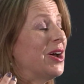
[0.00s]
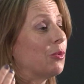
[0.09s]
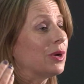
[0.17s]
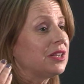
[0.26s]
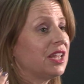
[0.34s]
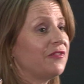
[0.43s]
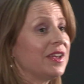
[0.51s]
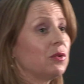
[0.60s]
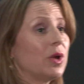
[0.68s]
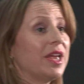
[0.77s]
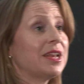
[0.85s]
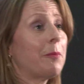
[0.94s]
We're living
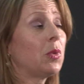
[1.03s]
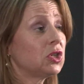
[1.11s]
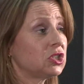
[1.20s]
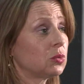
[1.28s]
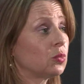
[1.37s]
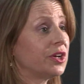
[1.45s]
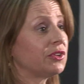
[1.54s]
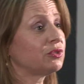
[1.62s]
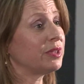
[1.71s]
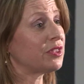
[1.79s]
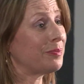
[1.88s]
in a modern world with